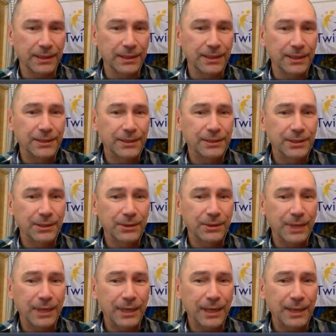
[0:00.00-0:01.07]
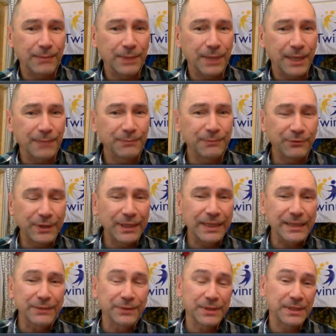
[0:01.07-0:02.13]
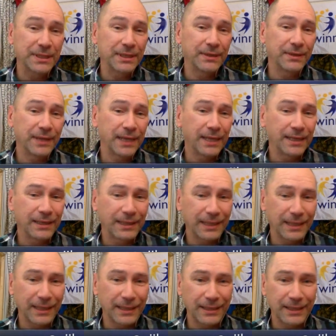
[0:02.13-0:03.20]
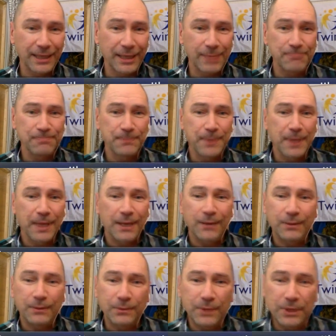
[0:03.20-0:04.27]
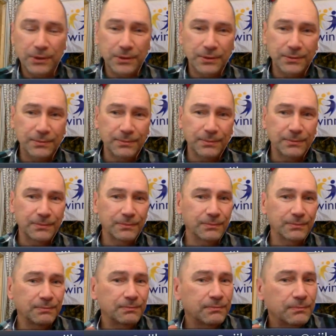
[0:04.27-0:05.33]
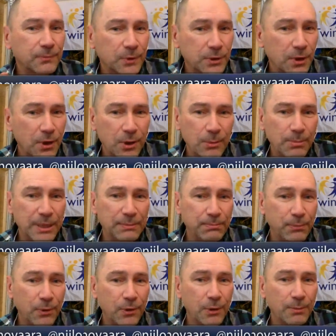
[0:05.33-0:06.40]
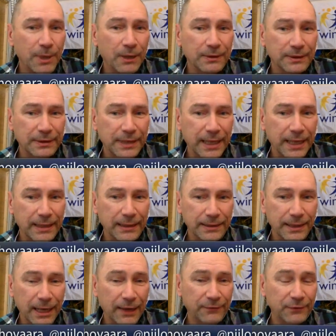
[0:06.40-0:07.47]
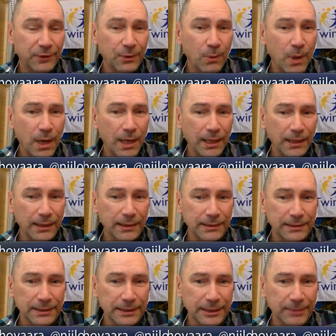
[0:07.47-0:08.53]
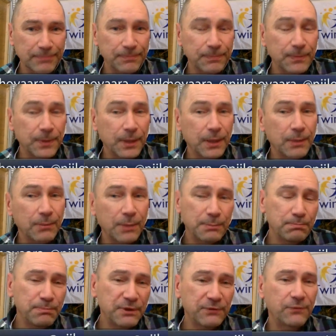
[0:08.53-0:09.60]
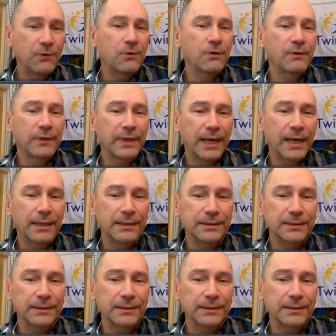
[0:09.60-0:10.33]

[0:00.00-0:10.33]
So I'm really interested in that, and we could talk a bit more about that after a while. But before that,